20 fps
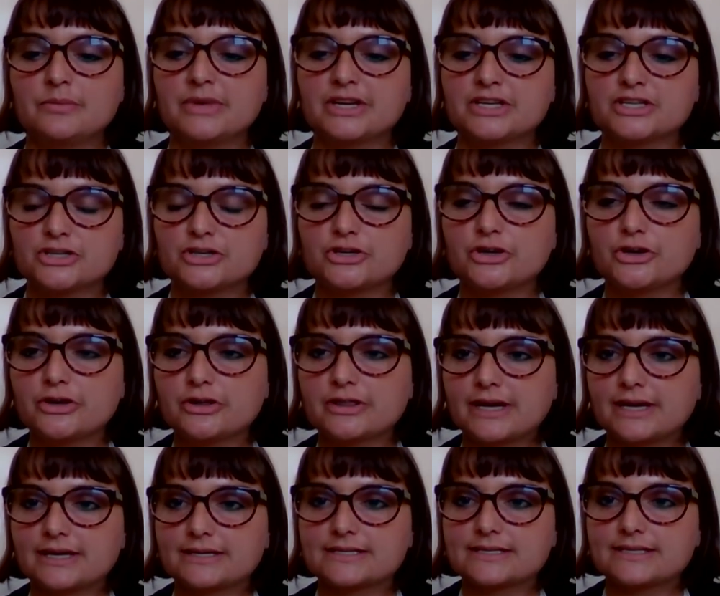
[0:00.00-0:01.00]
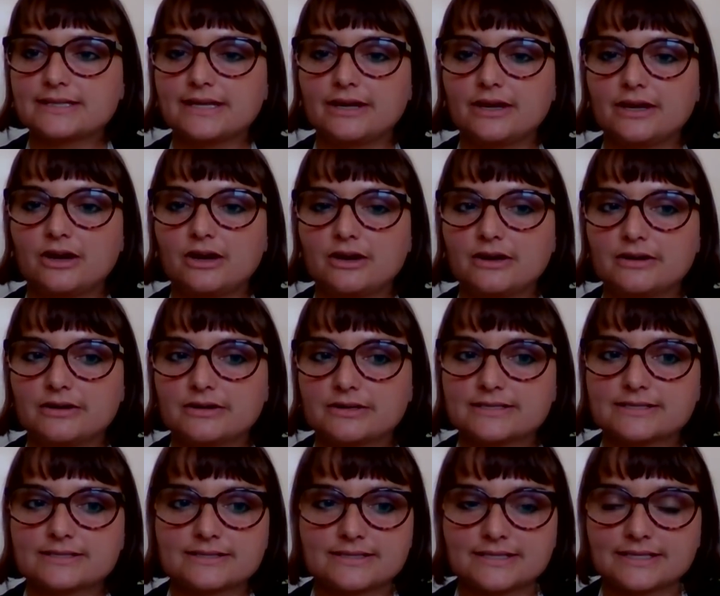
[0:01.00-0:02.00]
but to know that there are
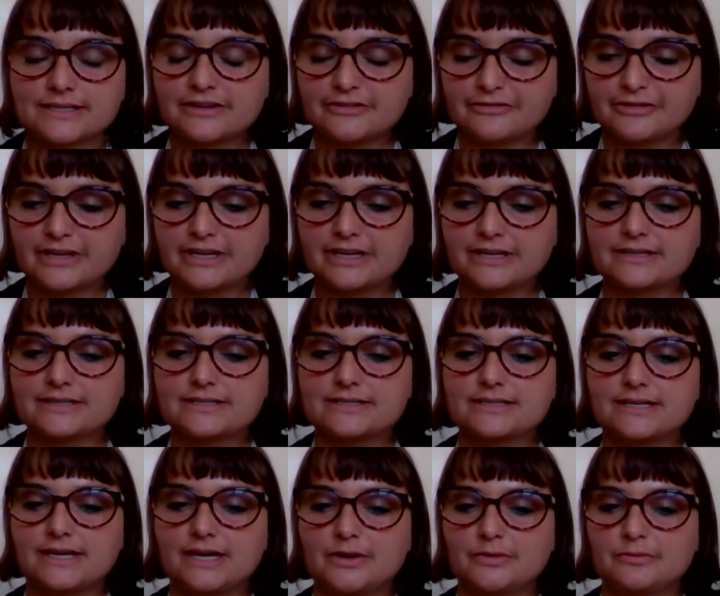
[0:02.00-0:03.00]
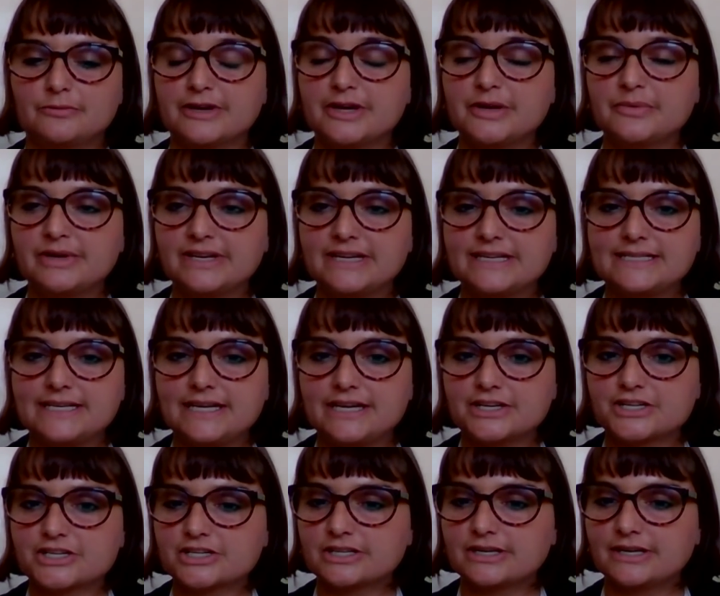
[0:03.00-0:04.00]
significant
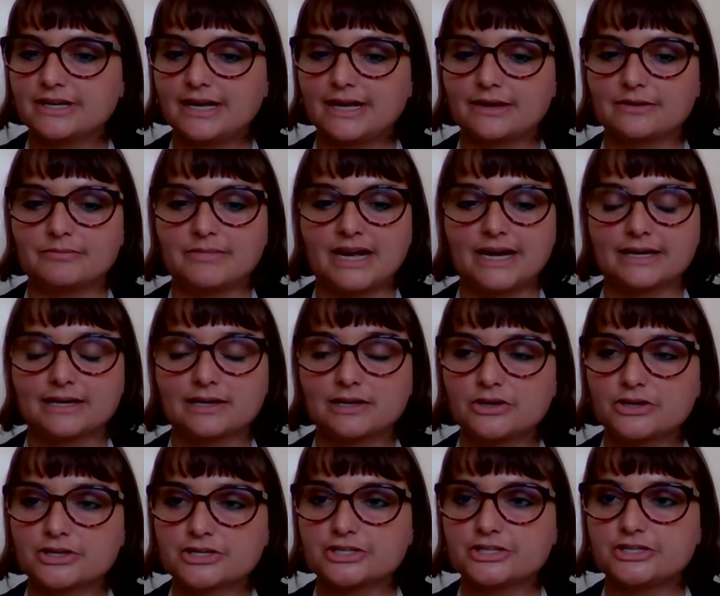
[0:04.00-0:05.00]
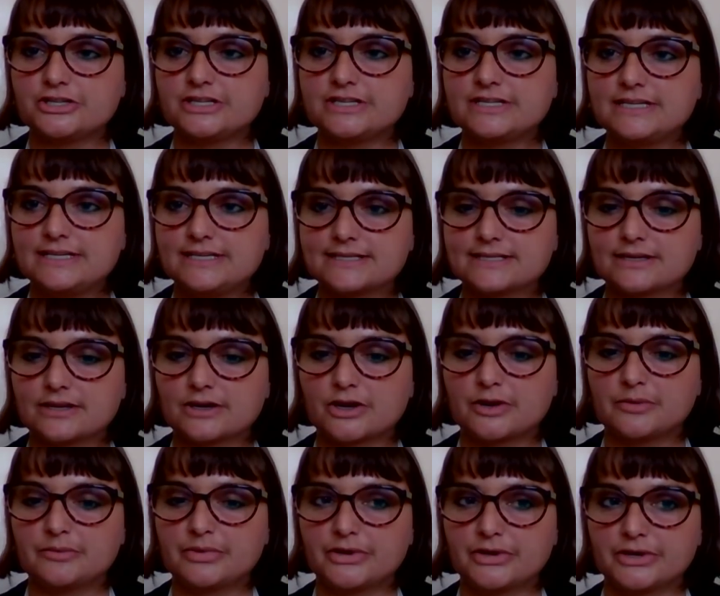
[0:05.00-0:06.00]
rehabilitation and mine closure duties that
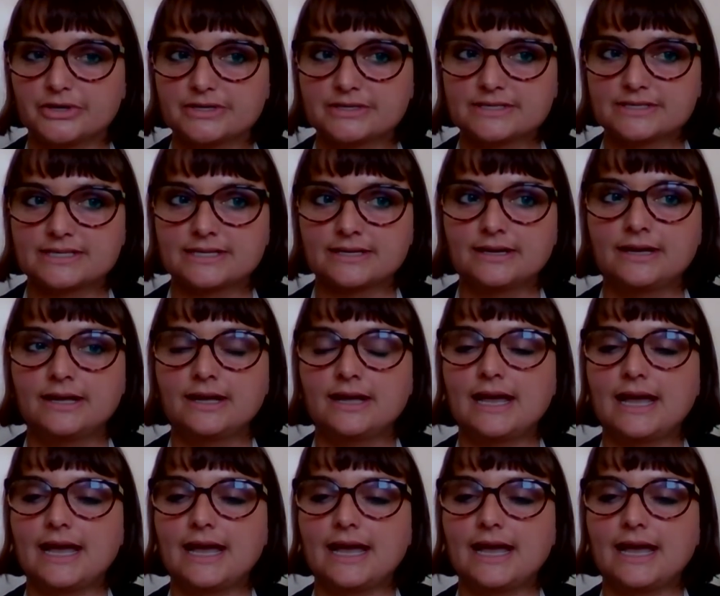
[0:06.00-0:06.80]
are imposed,